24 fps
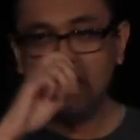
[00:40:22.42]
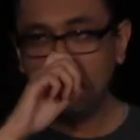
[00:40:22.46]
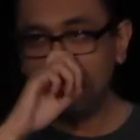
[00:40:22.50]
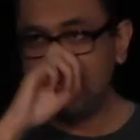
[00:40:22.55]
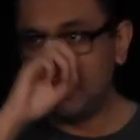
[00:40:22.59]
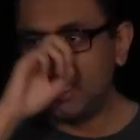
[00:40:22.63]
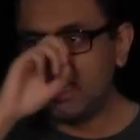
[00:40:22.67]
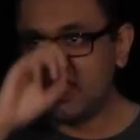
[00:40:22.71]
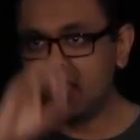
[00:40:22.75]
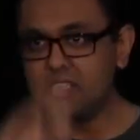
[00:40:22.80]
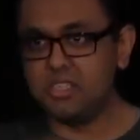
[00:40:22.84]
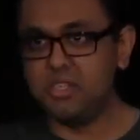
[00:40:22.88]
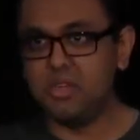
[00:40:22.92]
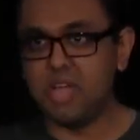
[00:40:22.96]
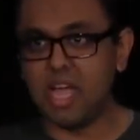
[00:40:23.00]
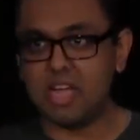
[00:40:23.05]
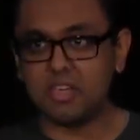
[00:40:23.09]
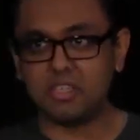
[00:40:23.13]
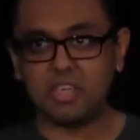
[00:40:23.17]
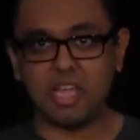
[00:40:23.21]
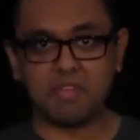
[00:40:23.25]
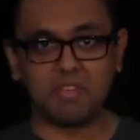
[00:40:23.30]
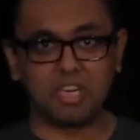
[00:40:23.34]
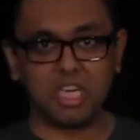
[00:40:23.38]
because you
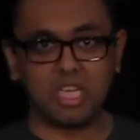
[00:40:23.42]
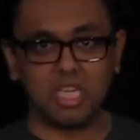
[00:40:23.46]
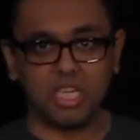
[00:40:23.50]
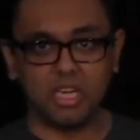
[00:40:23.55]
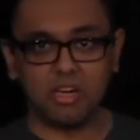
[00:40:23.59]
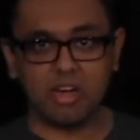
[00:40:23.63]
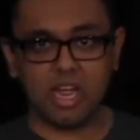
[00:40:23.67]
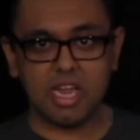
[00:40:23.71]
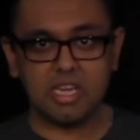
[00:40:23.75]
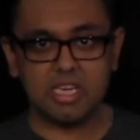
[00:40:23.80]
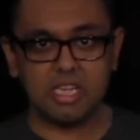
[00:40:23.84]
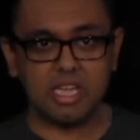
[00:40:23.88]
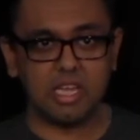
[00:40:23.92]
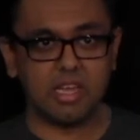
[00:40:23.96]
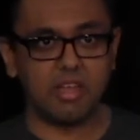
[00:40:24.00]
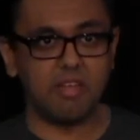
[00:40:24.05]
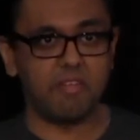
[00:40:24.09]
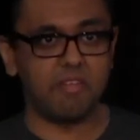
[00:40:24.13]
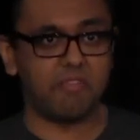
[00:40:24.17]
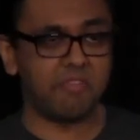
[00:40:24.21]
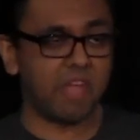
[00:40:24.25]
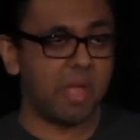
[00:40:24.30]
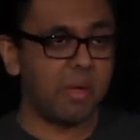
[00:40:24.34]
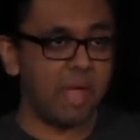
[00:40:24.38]
actually have a clear
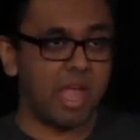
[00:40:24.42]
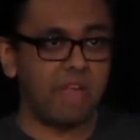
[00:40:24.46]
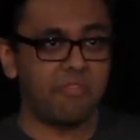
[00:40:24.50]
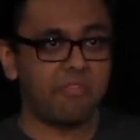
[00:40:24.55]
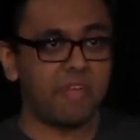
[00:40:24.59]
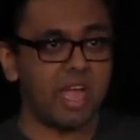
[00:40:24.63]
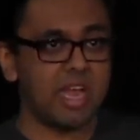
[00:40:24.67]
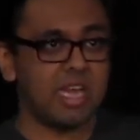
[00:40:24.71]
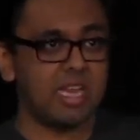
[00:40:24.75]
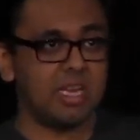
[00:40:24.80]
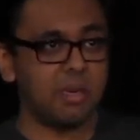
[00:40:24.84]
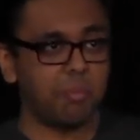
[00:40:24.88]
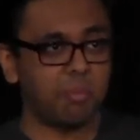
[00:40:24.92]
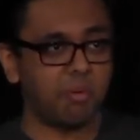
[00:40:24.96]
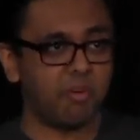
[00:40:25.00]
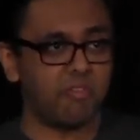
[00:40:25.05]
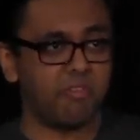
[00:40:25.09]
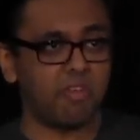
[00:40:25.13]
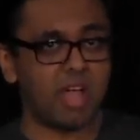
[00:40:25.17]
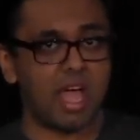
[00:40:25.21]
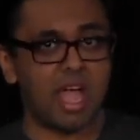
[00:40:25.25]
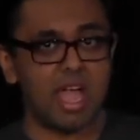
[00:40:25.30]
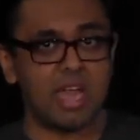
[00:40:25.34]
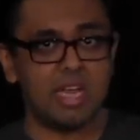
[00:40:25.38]
idea. If I need to
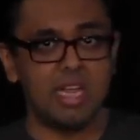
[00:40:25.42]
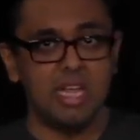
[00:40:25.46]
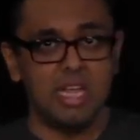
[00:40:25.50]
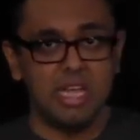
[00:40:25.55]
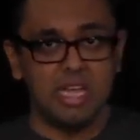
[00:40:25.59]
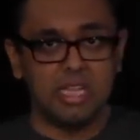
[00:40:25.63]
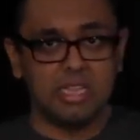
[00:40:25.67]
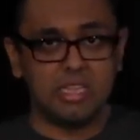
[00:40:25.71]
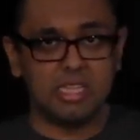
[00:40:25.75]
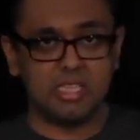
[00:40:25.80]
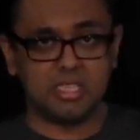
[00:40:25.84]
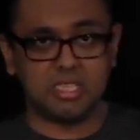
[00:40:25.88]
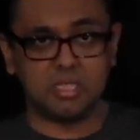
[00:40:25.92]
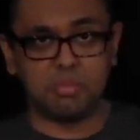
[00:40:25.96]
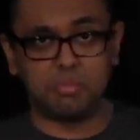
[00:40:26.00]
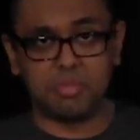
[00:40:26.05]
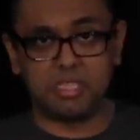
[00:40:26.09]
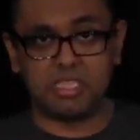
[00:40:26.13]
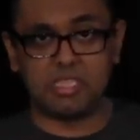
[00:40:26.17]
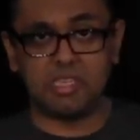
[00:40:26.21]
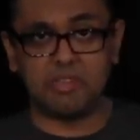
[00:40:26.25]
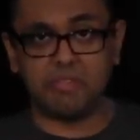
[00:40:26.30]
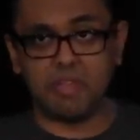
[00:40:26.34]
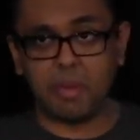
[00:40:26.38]
provide this
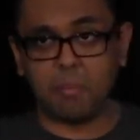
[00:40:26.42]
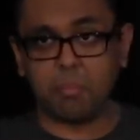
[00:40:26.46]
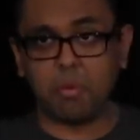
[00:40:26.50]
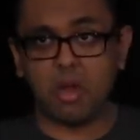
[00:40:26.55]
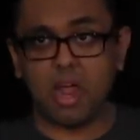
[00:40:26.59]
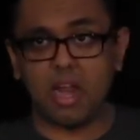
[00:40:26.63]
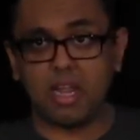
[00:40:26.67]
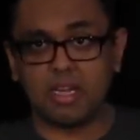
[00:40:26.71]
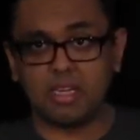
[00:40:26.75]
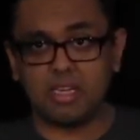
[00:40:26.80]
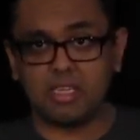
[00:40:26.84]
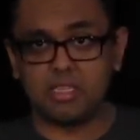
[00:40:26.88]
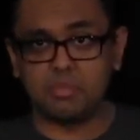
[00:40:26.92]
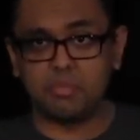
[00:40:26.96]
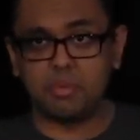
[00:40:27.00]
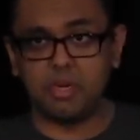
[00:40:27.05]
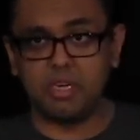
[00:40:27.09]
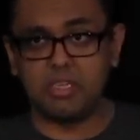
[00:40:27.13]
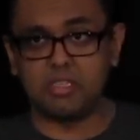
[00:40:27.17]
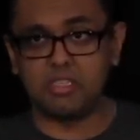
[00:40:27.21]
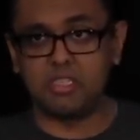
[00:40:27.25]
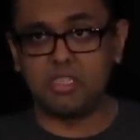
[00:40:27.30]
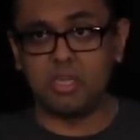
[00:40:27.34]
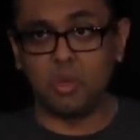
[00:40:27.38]
specific product
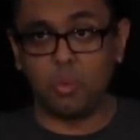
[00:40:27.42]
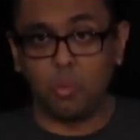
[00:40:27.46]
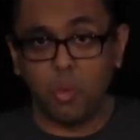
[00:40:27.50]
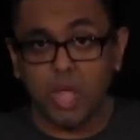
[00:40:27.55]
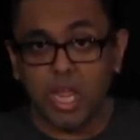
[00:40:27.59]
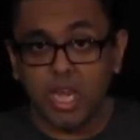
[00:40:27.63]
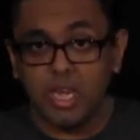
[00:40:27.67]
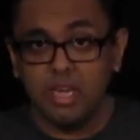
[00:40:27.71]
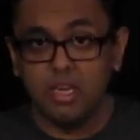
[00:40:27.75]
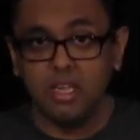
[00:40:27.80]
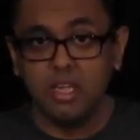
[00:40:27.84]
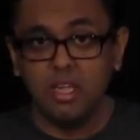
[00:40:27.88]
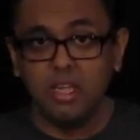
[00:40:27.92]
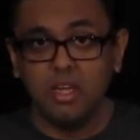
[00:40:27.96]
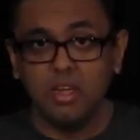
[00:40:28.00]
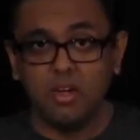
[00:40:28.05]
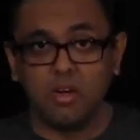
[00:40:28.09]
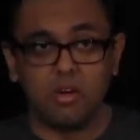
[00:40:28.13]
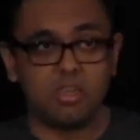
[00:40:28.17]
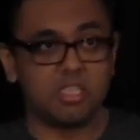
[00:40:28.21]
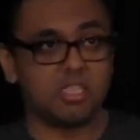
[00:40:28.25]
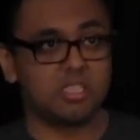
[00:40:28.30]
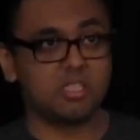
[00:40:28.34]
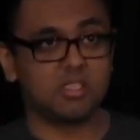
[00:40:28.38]
experience to win
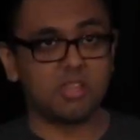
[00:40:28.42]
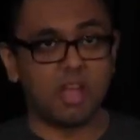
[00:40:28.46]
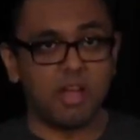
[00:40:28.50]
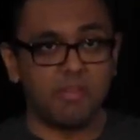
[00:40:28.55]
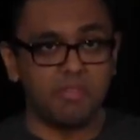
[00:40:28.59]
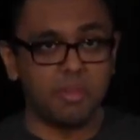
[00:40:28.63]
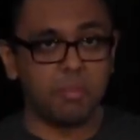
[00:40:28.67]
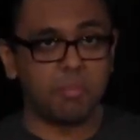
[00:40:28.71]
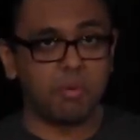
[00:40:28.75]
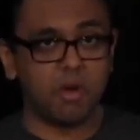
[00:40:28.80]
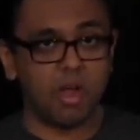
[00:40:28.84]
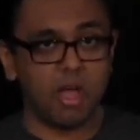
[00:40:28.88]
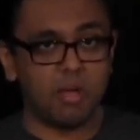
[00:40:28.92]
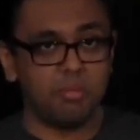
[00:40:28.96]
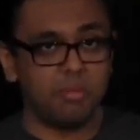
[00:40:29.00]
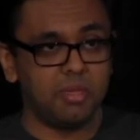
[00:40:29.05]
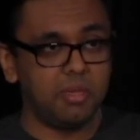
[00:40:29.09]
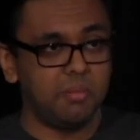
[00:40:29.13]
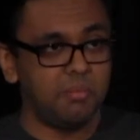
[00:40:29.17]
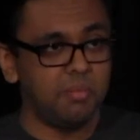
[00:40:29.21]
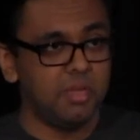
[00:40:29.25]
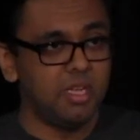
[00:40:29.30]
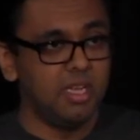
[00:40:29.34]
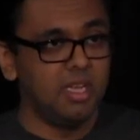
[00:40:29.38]
or to solve the
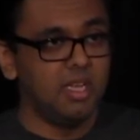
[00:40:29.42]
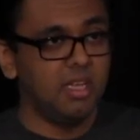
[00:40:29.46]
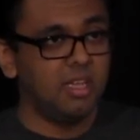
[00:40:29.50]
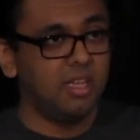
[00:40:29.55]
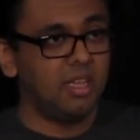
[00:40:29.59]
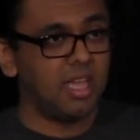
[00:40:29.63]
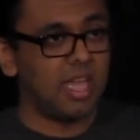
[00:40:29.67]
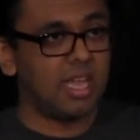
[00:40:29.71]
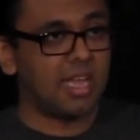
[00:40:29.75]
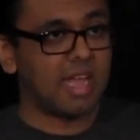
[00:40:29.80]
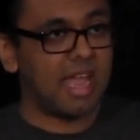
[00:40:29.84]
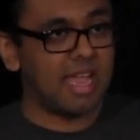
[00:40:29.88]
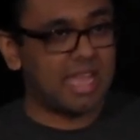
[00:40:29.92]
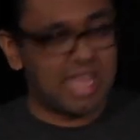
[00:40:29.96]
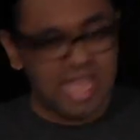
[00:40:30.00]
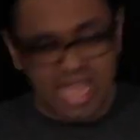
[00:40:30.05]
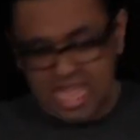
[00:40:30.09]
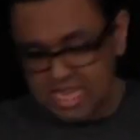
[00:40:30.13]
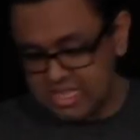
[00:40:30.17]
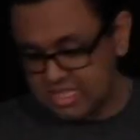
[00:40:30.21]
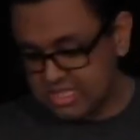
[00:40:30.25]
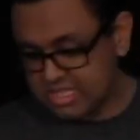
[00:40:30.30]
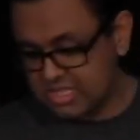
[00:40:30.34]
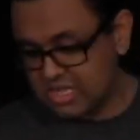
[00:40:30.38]
problem, like I
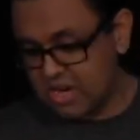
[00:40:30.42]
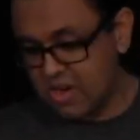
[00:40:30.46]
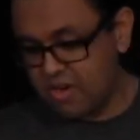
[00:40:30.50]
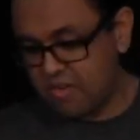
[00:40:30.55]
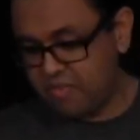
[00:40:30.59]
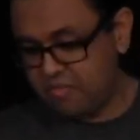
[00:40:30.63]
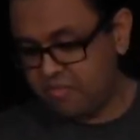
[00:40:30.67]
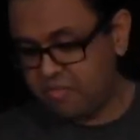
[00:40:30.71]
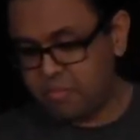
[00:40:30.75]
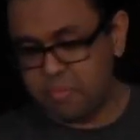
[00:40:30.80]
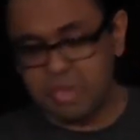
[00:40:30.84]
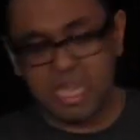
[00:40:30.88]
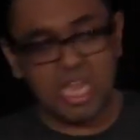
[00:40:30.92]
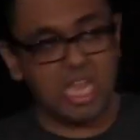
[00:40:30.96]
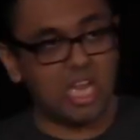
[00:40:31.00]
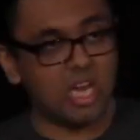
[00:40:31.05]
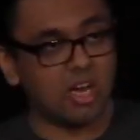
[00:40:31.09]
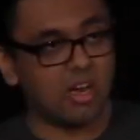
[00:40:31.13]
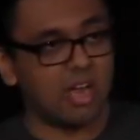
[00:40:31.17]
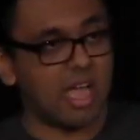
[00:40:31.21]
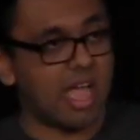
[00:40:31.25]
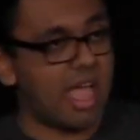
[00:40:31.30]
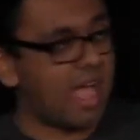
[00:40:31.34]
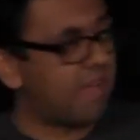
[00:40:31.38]
can't start from
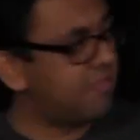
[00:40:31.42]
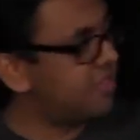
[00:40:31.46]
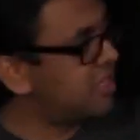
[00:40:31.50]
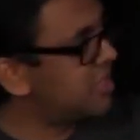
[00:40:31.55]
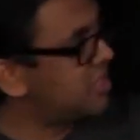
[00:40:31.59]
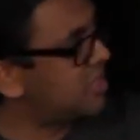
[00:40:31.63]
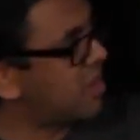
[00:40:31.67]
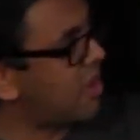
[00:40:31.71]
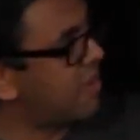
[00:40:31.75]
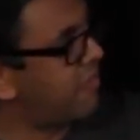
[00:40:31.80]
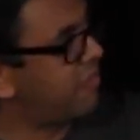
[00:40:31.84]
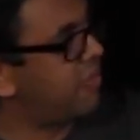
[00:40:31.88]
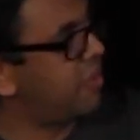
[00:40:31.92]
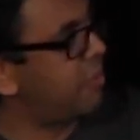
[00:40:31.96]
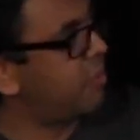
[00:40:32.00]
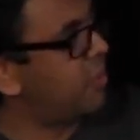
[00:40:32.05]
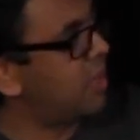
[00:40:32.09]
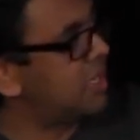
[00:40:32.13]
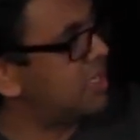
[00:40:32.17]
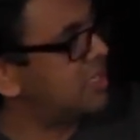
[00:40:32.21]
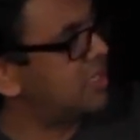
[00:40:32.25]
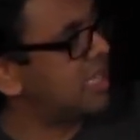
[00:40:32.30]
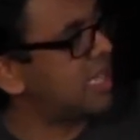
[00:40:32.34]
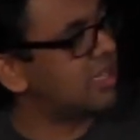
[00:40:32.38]
here. I have to start from
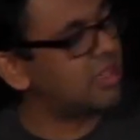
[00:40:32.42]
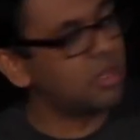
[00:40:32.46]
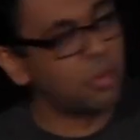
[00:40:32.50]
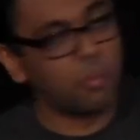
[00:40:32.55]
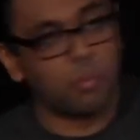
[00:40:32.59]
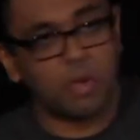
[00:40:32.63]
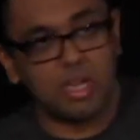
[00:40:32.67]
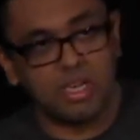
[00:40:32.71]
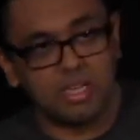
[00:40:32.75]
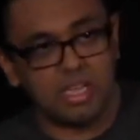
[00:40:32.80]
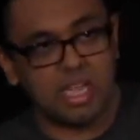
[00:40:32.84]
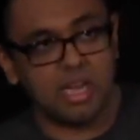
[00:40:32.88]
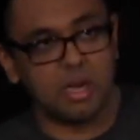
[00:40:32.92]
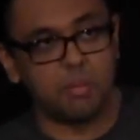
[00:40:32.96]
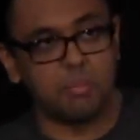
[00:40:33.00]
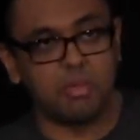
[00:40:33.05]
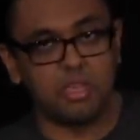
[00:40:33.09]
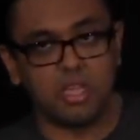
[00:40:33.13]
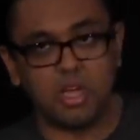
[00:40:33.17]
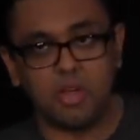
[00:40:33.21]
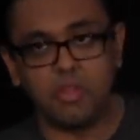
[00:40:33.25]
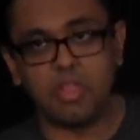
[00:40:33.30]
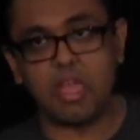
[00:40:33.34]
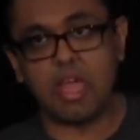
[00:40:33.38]
what's like the one layer
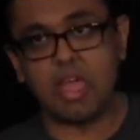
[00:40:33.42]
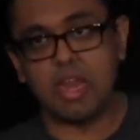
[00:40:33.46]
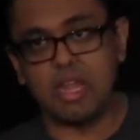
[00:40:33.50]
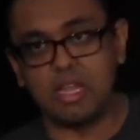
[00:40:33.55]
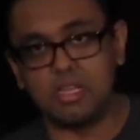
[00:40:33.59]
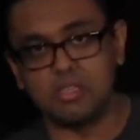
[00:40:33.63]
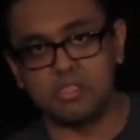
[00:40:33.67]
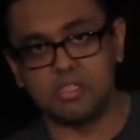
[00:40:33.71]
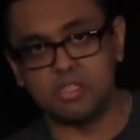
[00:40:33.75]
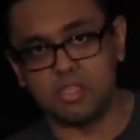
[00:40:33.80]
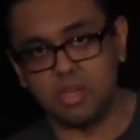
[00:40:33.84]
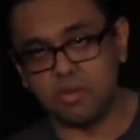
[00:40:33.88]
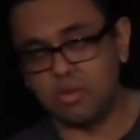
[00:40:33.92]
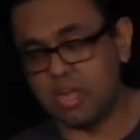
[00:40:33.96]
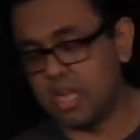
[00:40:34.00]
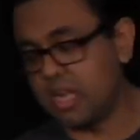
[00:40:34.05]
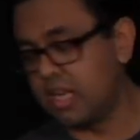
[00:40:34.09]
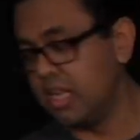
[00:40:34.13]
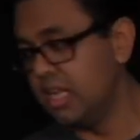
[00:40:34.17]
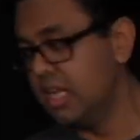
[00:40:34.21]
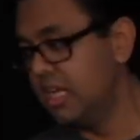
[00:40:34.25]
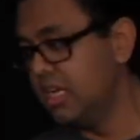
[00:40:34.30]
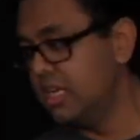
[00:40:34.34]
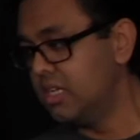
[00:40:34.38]
below that and so
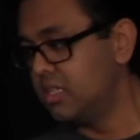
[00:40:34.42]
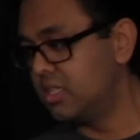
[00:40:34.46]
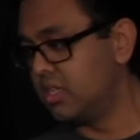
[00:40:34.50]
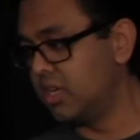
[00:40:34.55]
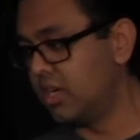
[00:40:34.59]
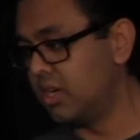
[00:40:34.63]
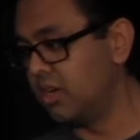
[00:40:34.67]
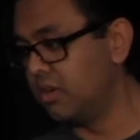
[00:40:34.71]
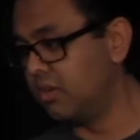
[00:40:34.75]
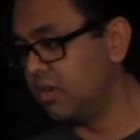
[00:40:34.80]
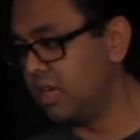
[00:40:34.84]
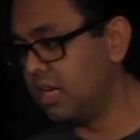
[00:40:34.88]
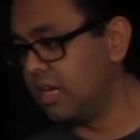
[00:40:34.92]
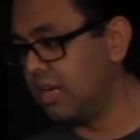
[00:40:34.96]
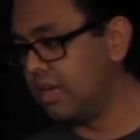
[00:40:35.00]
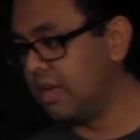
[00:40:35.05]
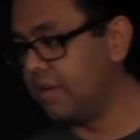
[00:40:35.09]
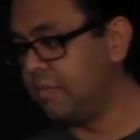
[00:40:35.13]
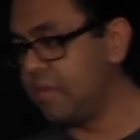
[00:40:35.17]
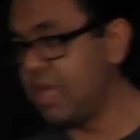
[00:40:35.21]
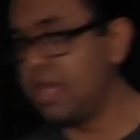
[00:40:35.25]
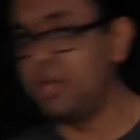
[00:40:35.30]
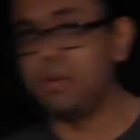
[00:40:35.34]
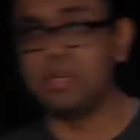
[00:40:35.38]
on. So
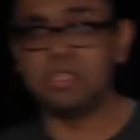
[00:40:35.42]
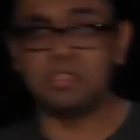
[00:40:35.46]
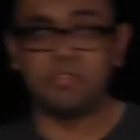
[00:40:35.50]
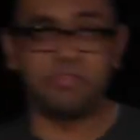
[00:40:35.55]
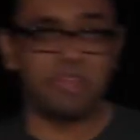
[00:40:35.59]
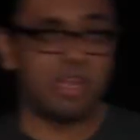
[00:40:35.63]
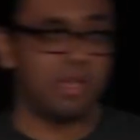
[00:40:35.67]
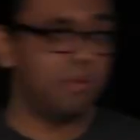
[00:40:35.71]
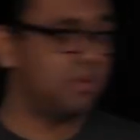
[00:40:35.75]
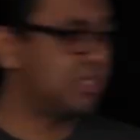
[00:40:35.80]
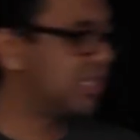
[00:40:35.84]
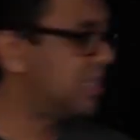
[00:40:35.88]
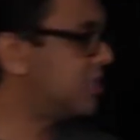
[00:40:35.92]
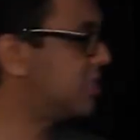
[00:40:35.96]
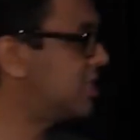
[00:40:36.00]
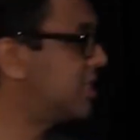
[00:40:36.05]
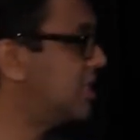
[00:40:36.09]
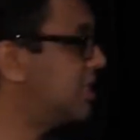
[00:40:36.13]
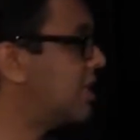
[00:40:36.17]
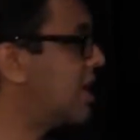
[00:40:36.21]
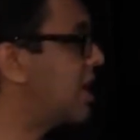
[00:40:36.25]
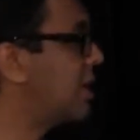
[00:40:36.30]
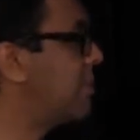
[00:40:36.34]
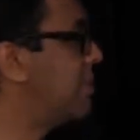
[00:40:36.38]
anyways, if anyone's
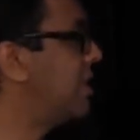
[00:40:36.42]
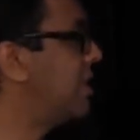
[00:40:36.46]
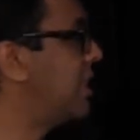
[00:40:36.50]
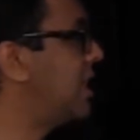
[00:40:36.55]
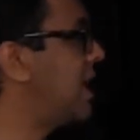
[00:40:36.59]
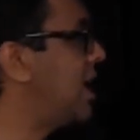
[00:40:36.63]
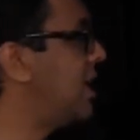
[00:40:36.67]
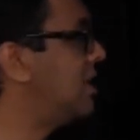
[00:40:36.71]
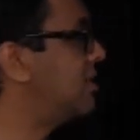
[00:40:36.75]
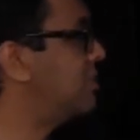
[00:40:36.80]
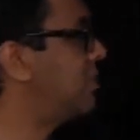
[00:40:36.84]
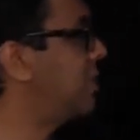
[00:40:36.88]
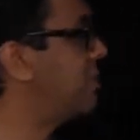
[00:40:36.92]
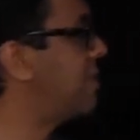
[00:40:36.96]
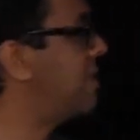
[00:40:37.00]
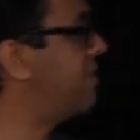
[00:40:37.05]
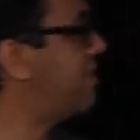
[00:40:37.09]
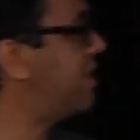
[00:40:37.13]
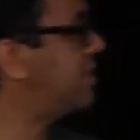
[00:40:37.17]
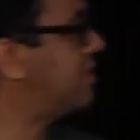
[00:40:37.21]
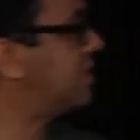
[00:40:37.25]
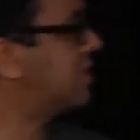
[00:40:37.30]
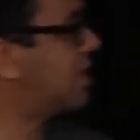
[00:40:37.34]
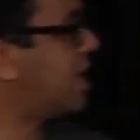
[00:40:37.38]
interested in talking about that, it's one of my
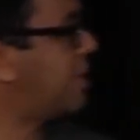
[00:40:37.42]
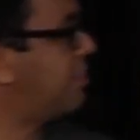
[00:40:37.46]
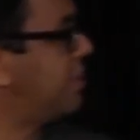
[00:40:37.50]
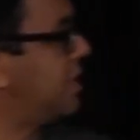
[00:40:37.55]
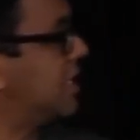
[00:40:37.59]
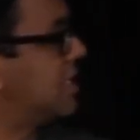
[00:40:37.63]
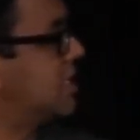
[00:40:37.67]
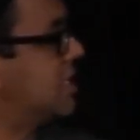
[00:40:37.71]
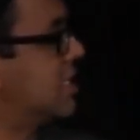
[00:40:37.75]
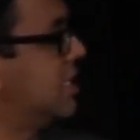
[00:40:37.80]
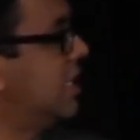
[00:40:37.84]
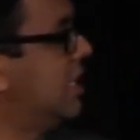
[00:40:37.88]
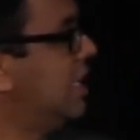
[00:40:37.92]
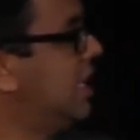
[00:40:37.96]
favorite topics.